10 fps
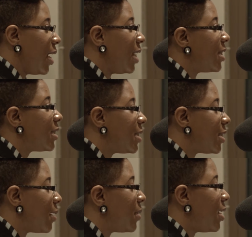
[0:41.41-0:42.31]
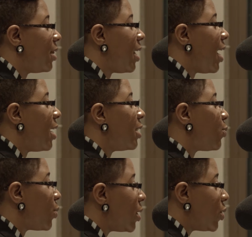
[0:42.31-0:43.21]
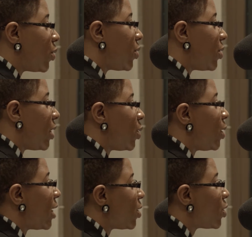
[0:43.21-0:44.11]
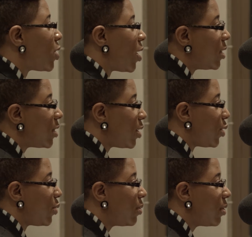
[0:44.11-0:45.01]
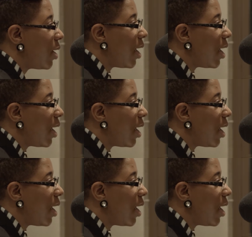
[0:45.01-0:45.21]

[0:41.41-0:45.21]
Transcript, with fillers: And this is something that is really cool that you guys are starting to do.